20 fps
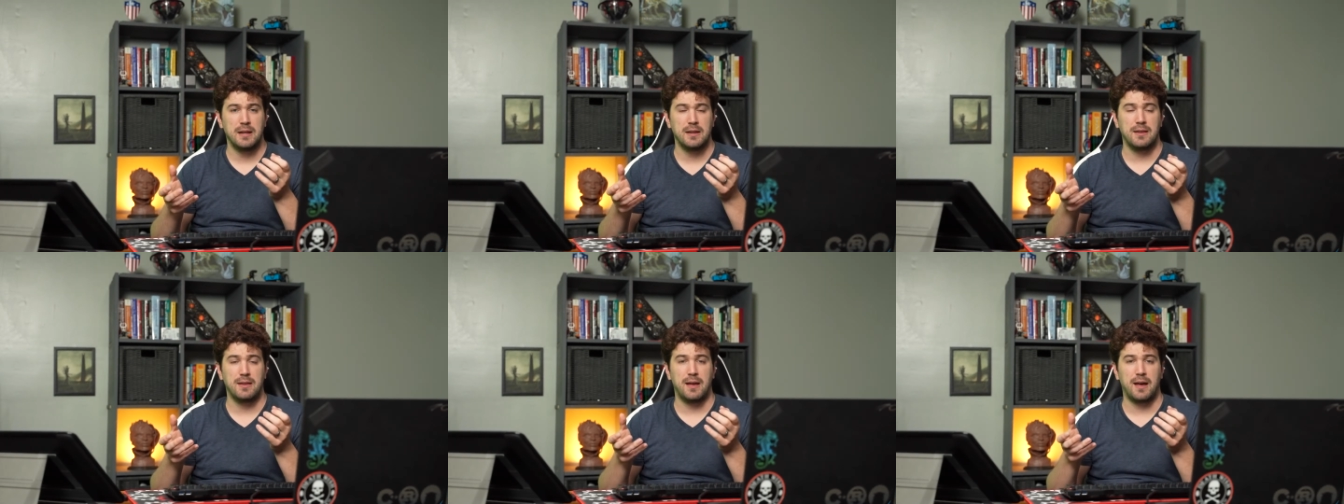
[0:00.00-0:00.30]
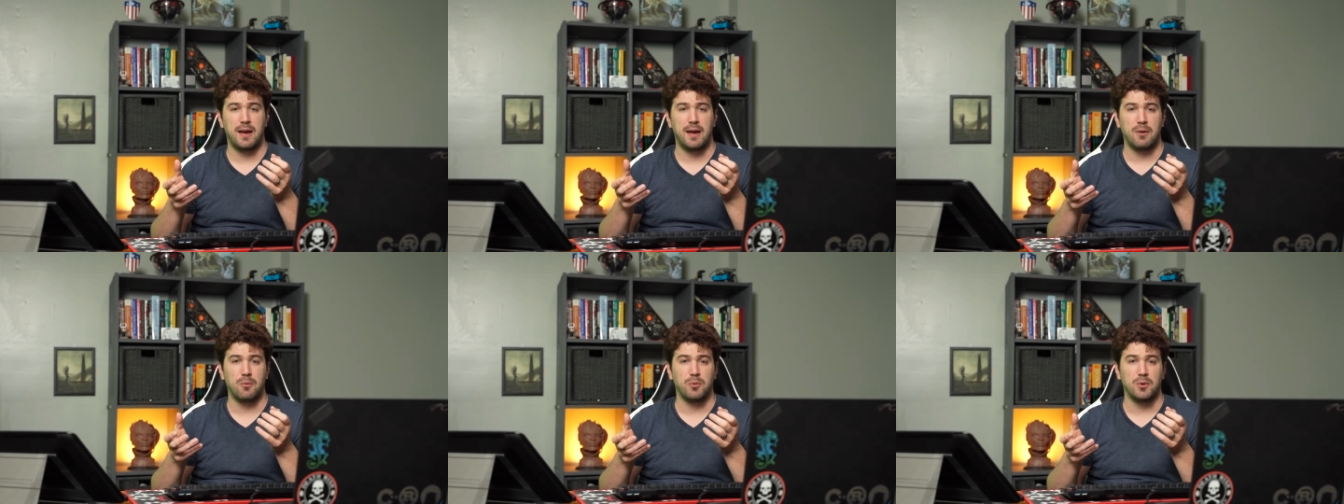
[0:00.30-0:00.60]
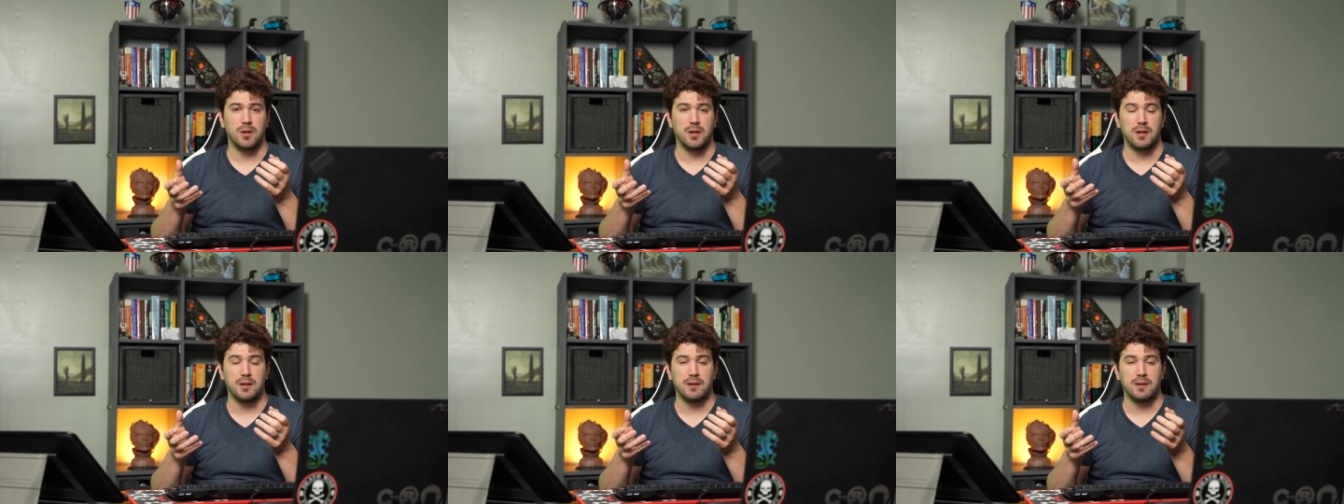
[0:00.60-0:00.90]
that
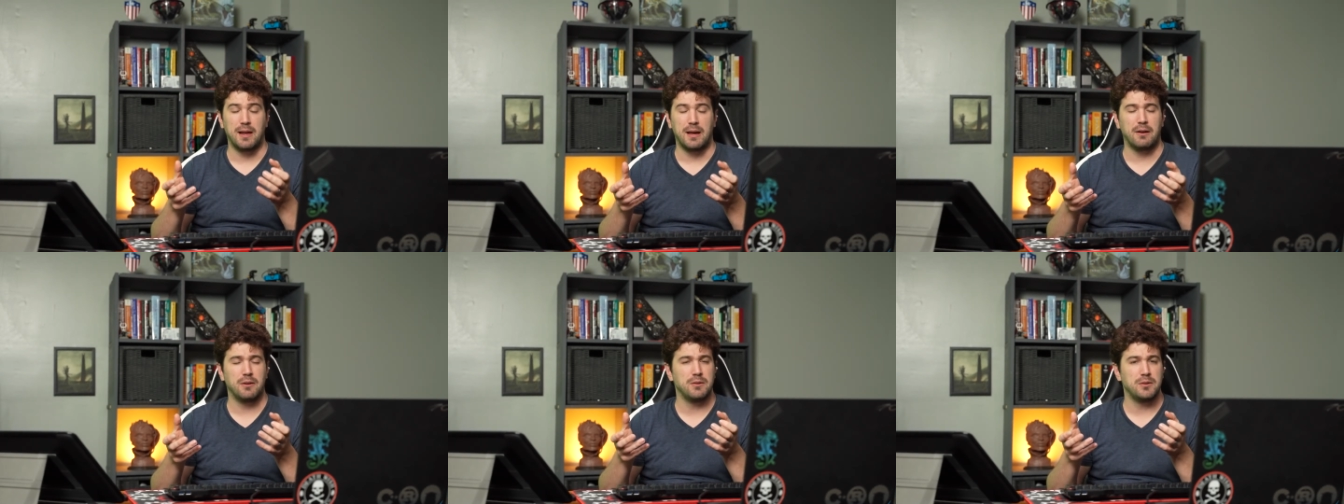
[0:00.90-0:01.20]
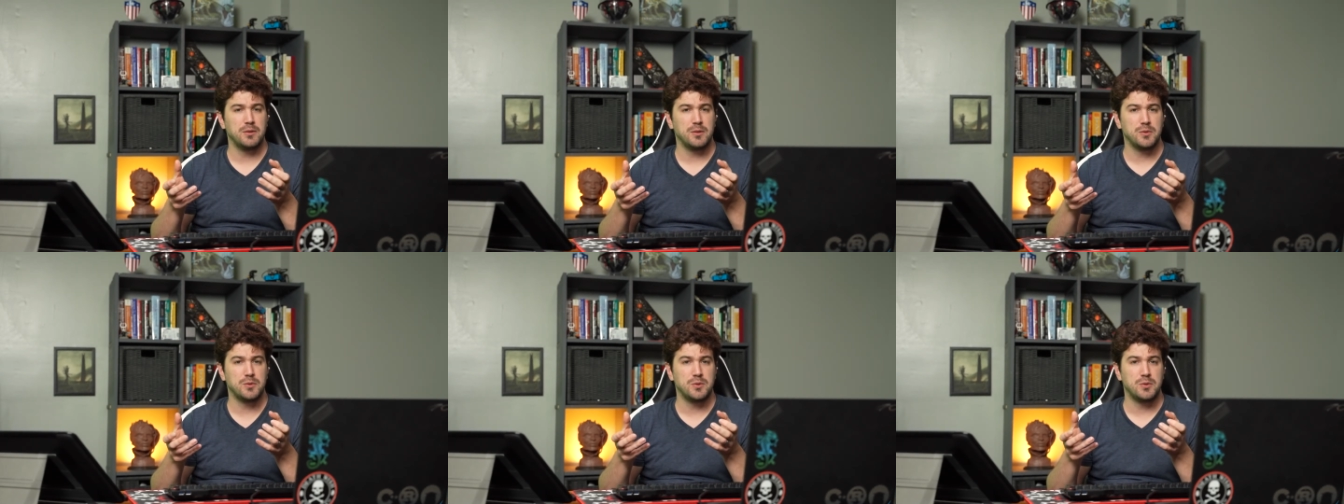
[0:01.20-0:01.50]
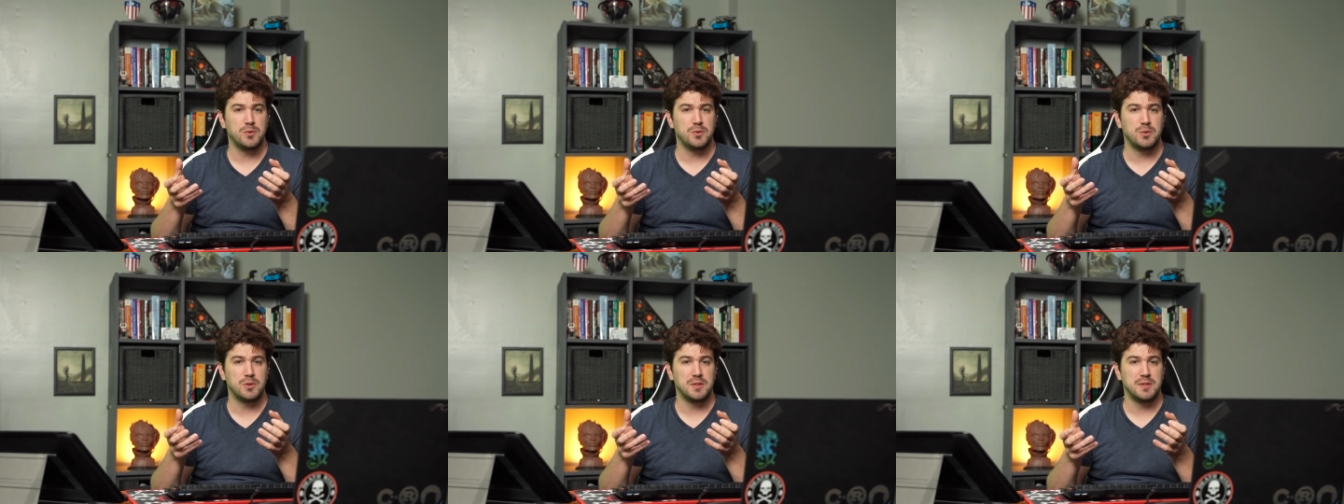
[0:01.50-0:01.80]
will allow you
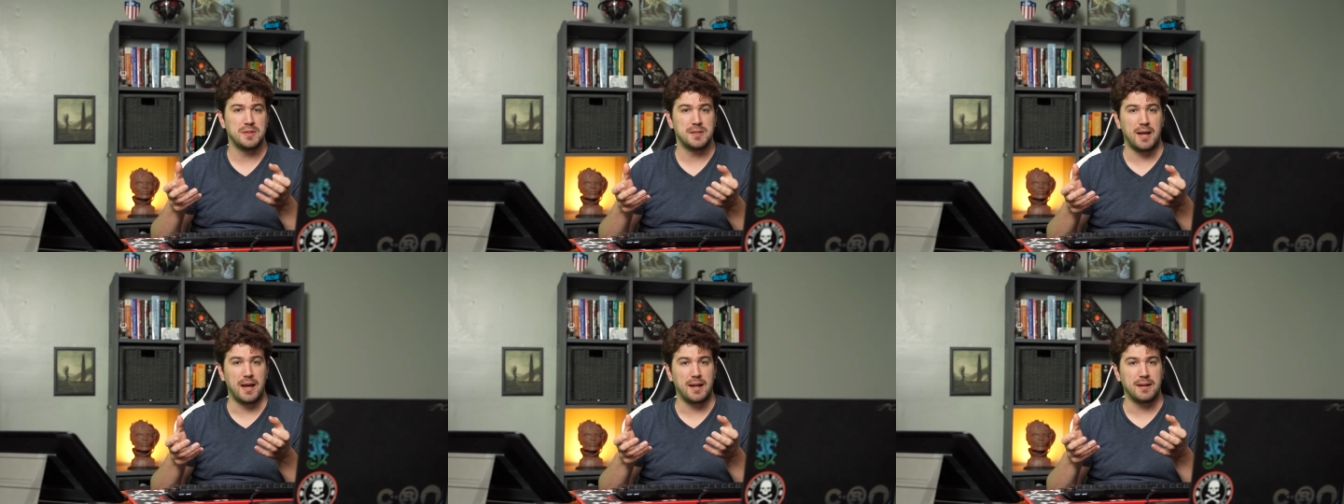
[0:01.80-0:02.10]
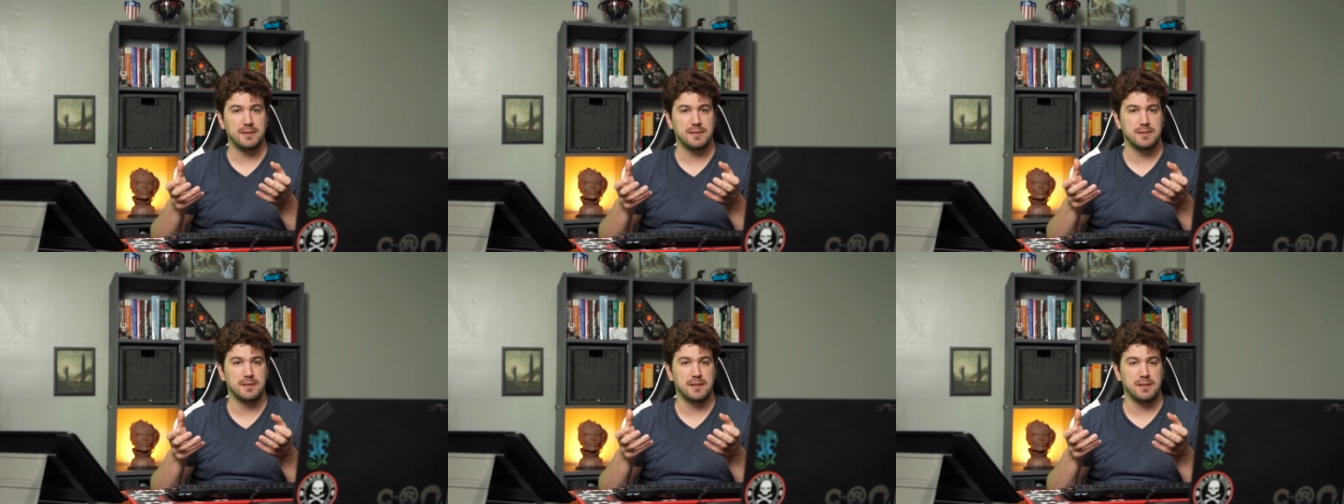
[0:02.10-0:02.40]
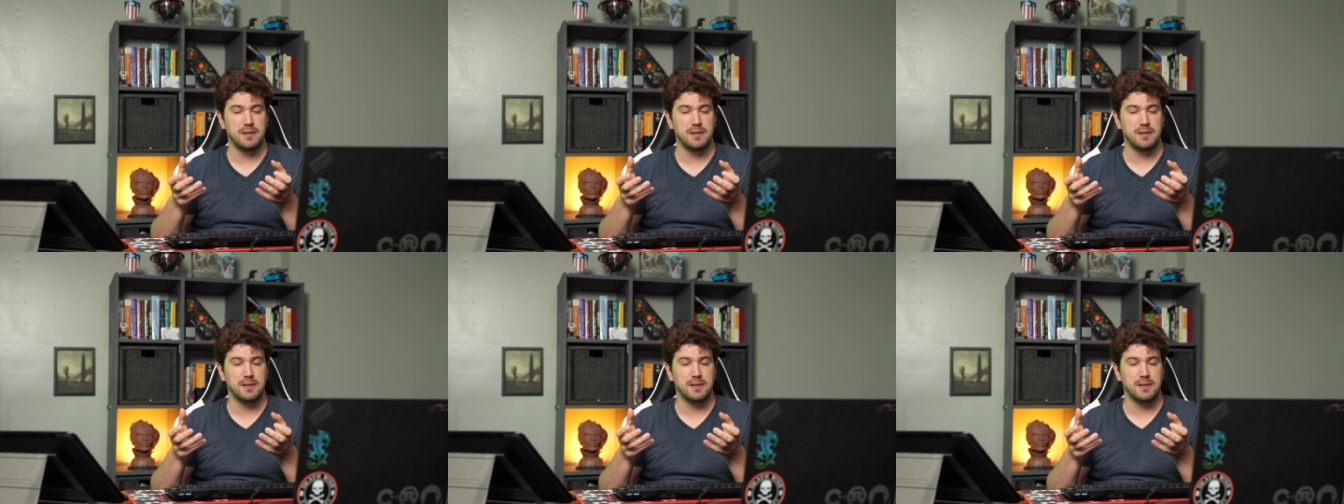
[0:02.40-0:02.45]
to set